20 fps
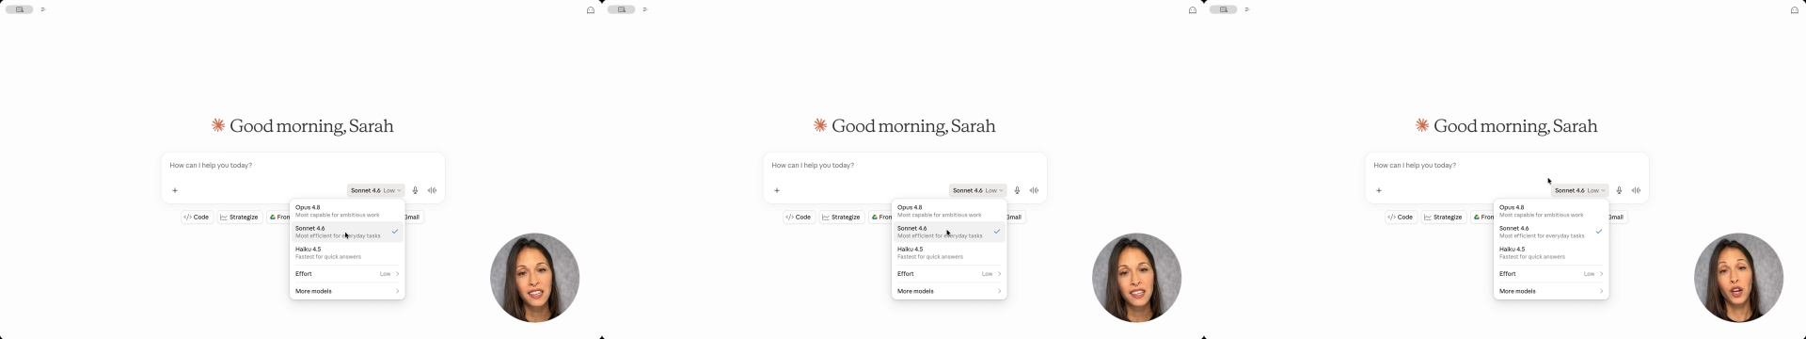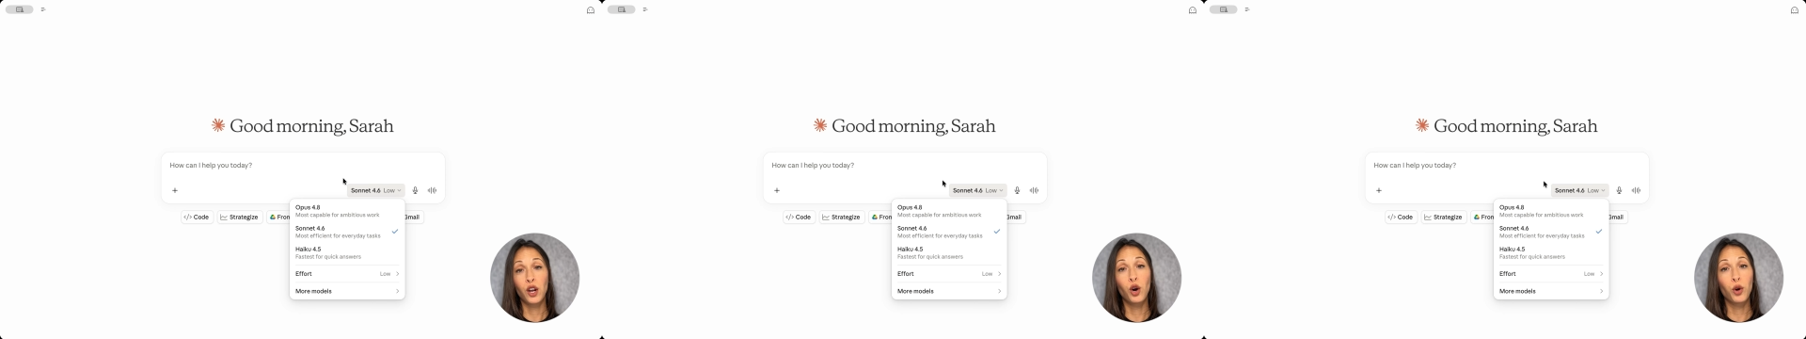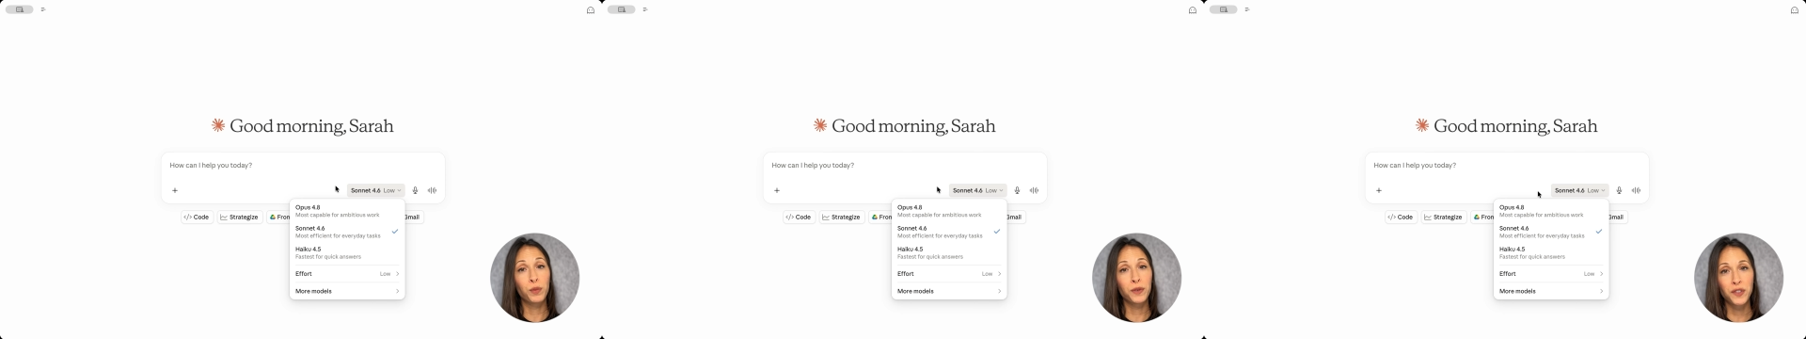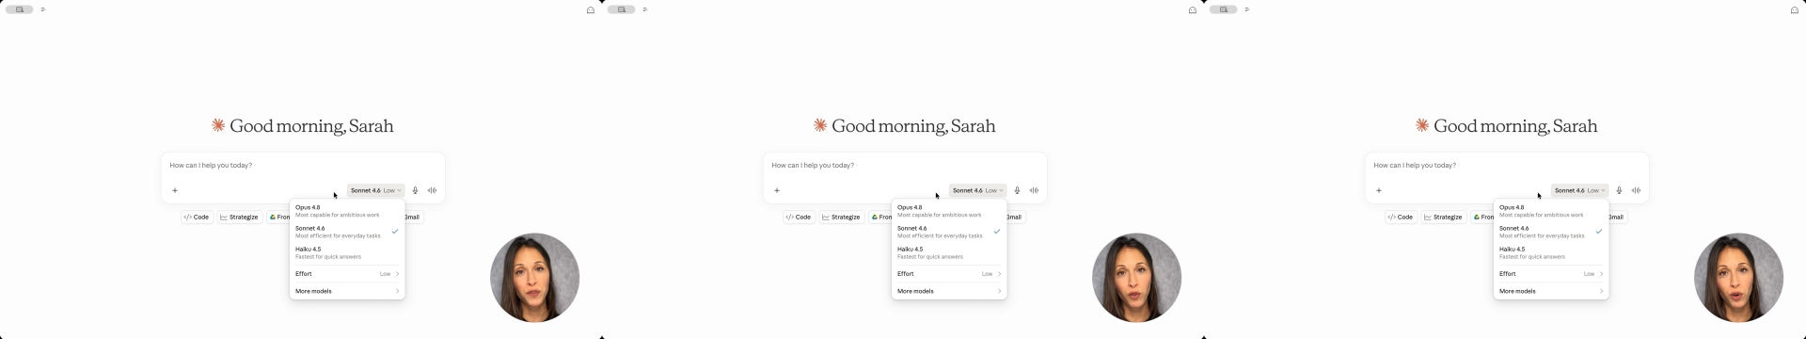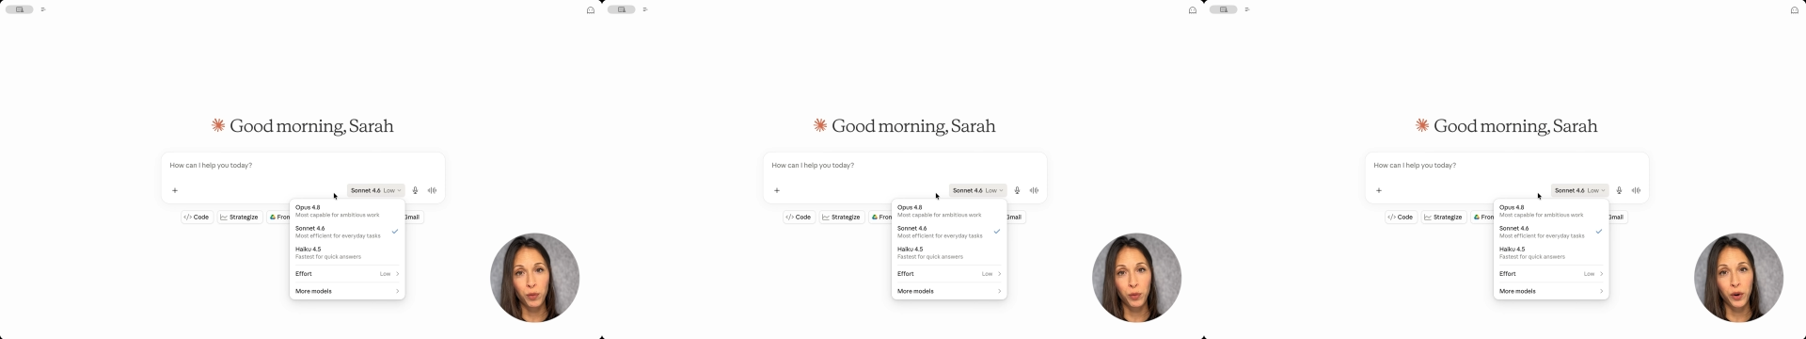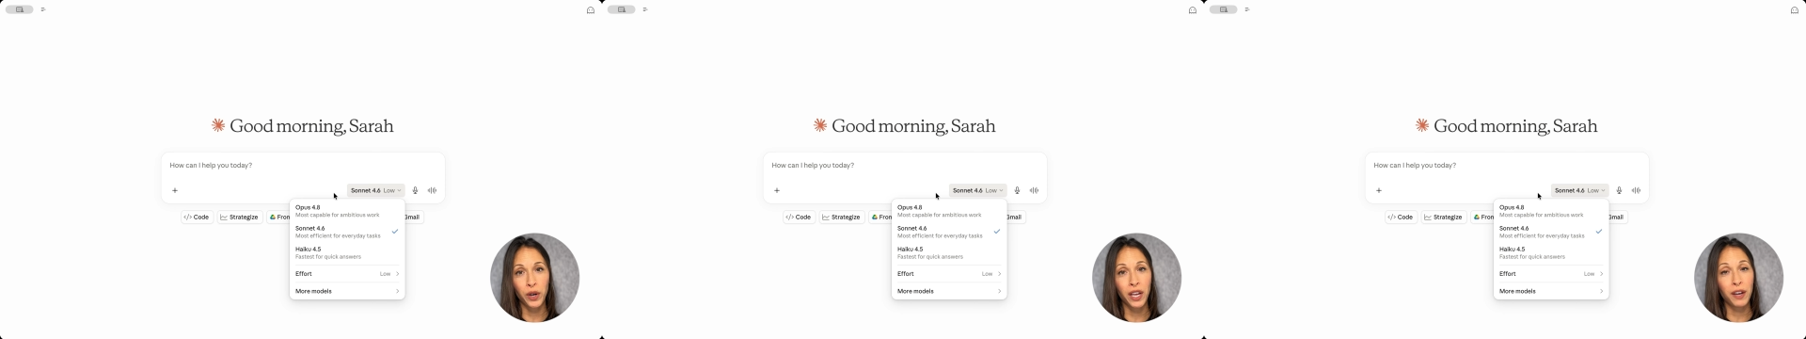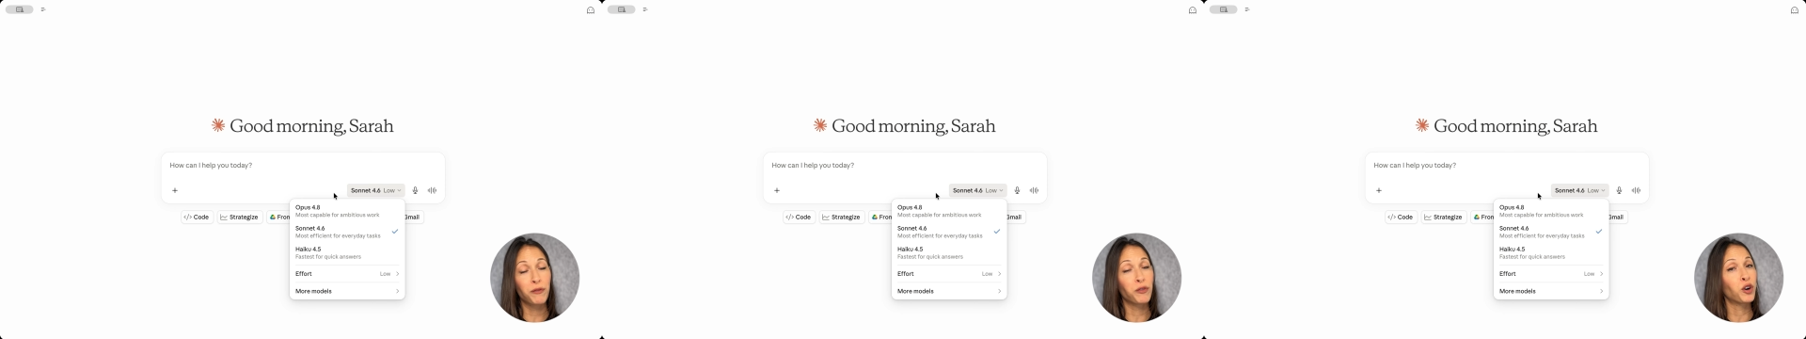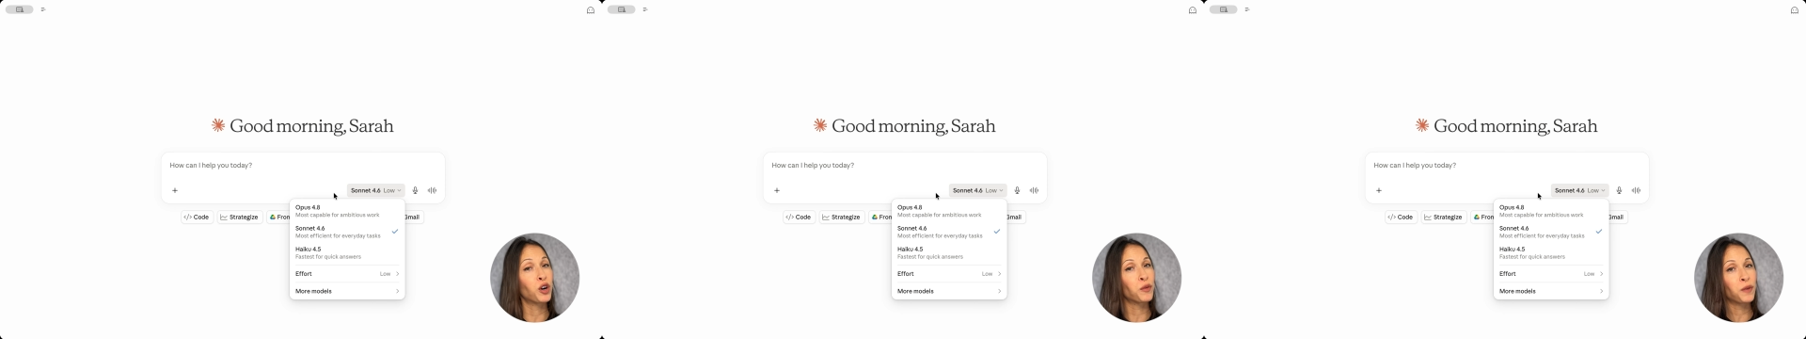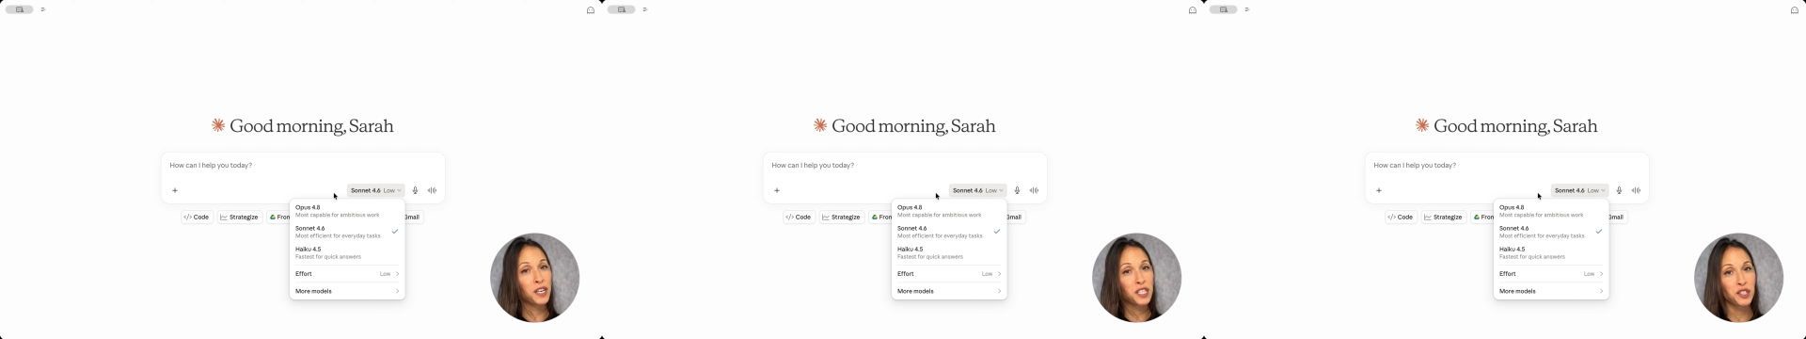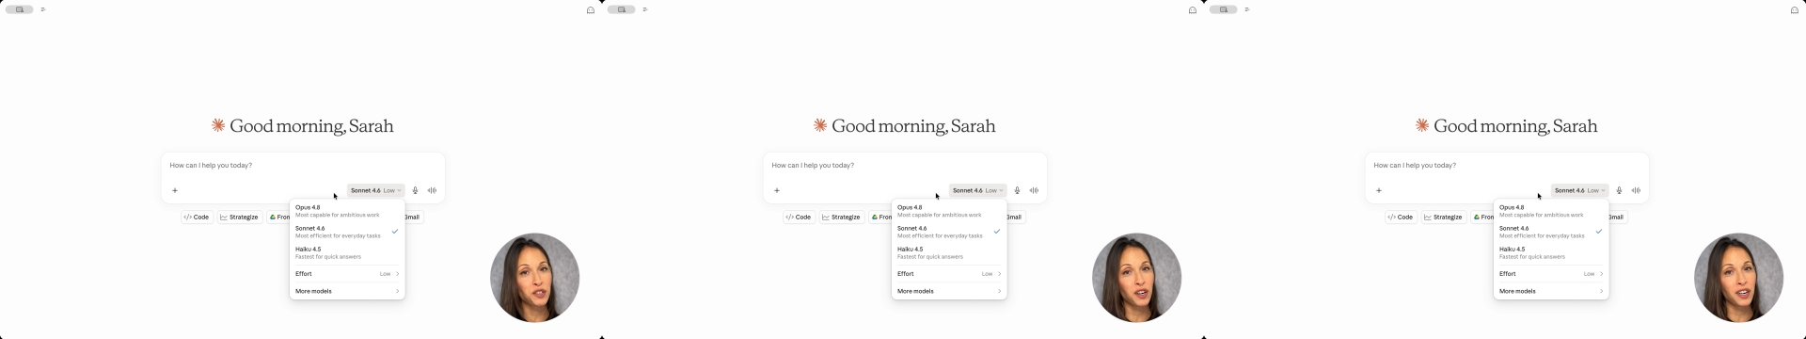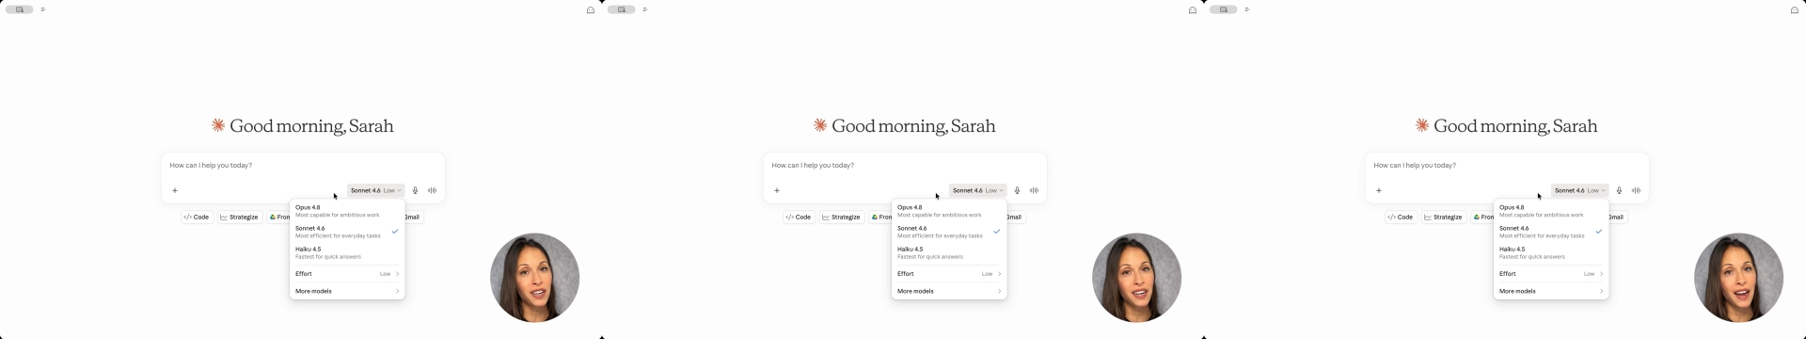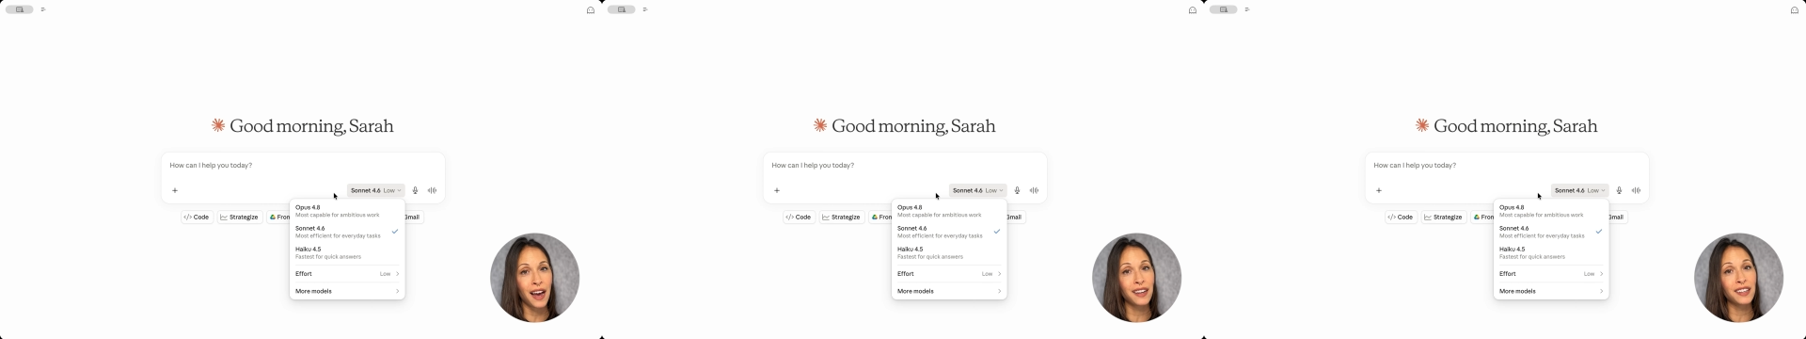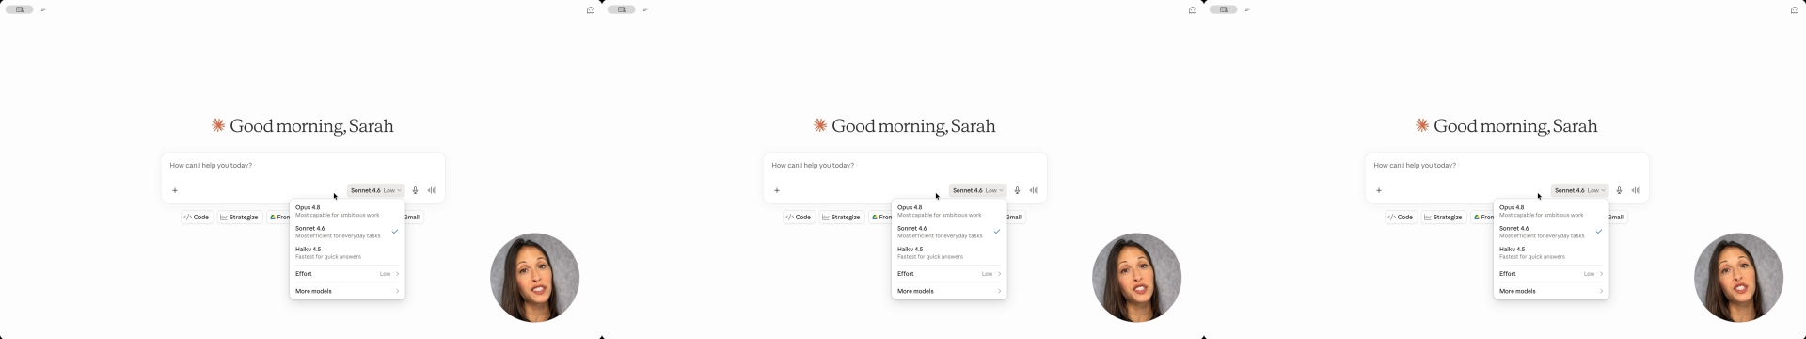And Opus 4.8 for a restaurant
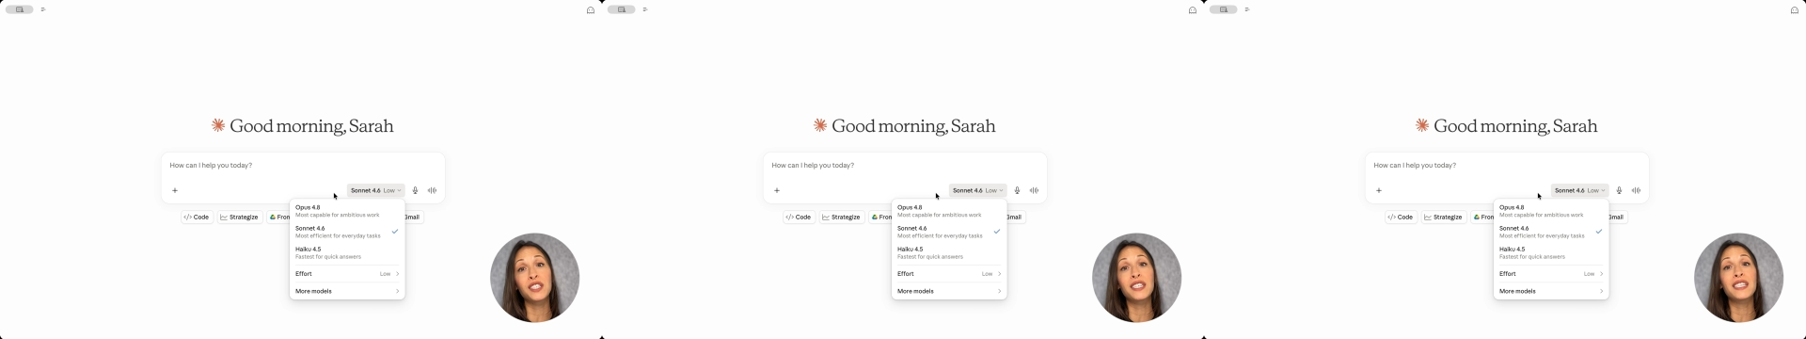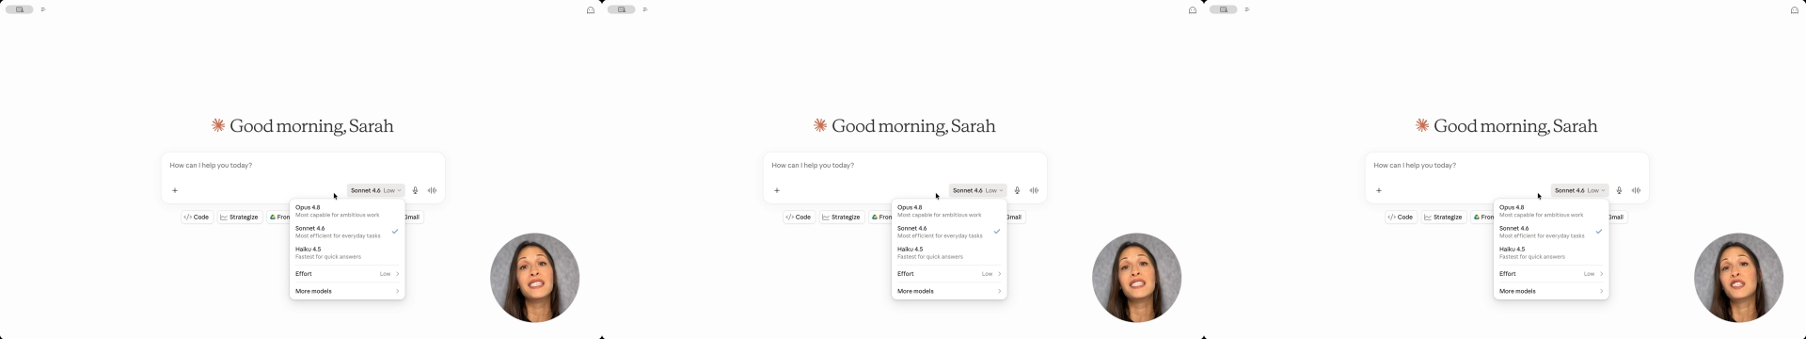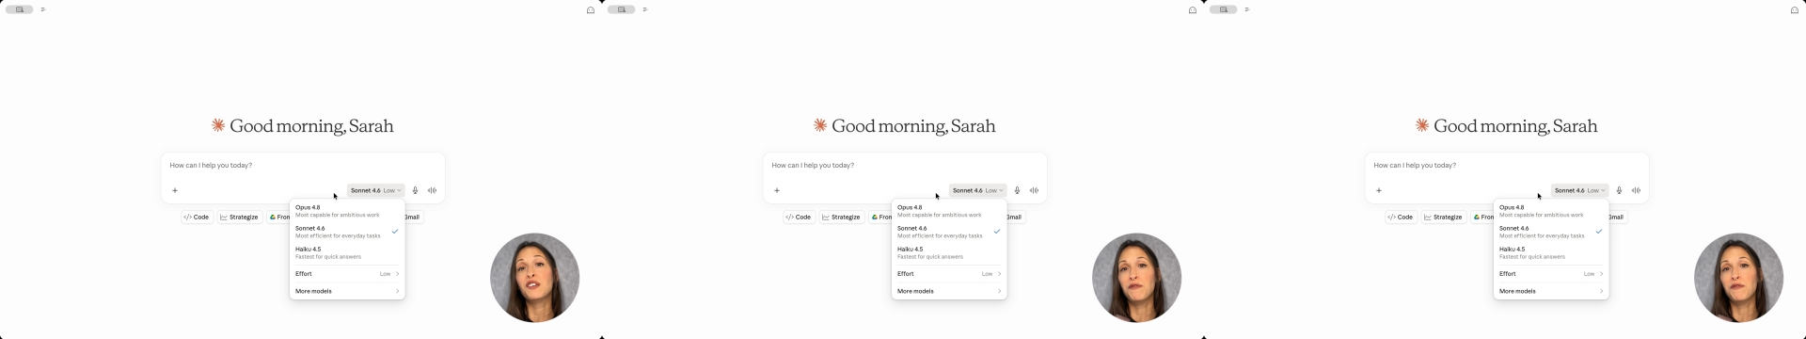analogy is